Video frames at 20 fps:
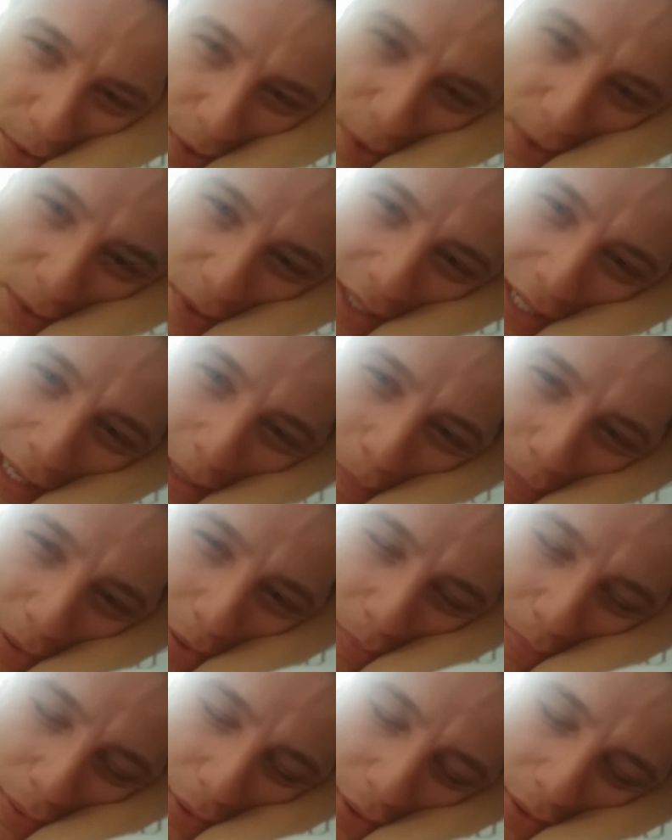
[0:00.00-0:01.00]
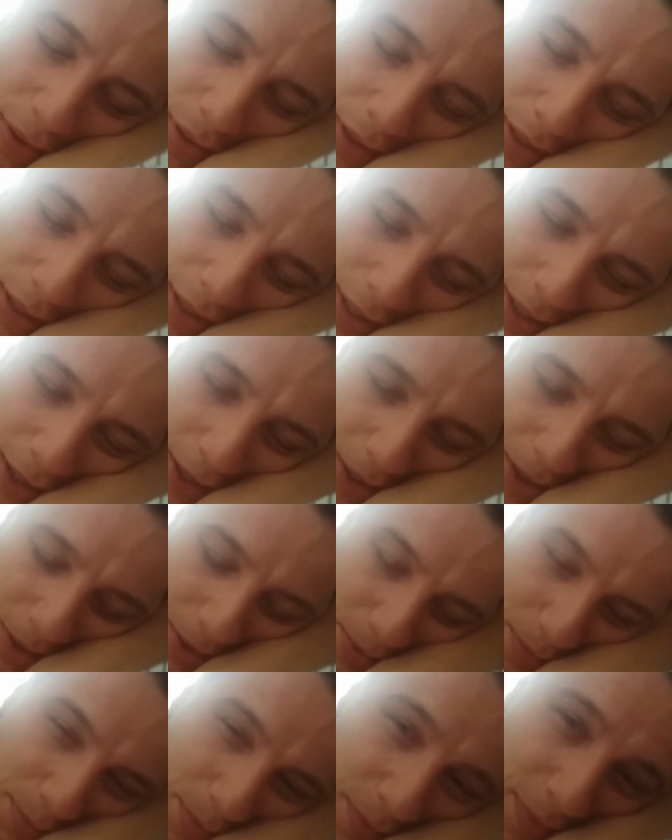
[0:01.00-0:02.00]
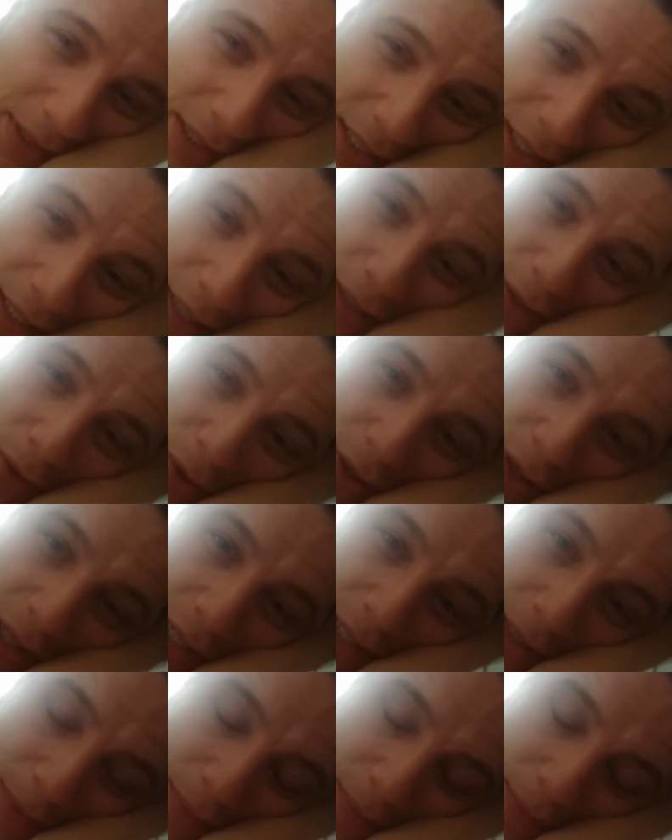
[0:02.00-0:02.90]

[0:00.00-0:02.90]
a new day, people. Huh. It is early,